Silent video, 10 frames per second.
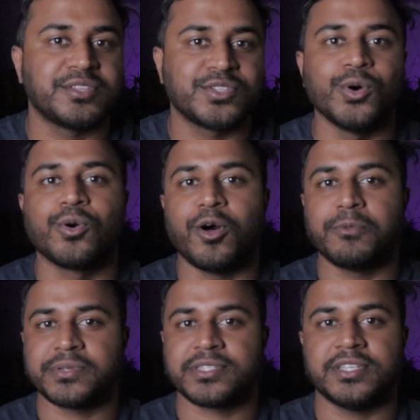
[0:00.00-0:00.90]
the
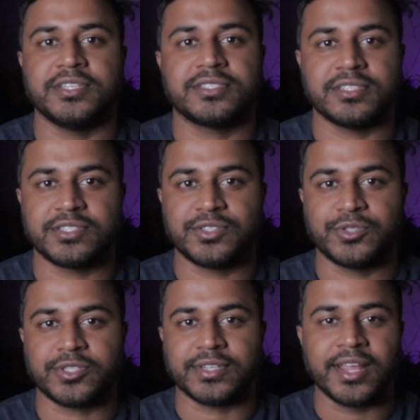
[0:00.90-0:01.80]
so-called prestigious
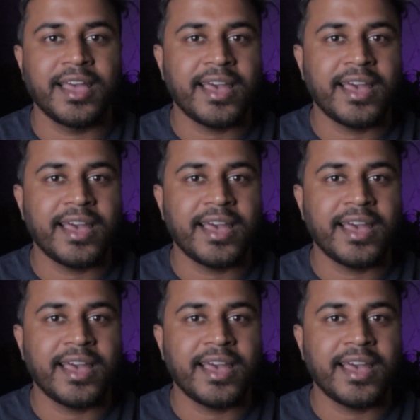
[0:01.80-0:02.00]
institution.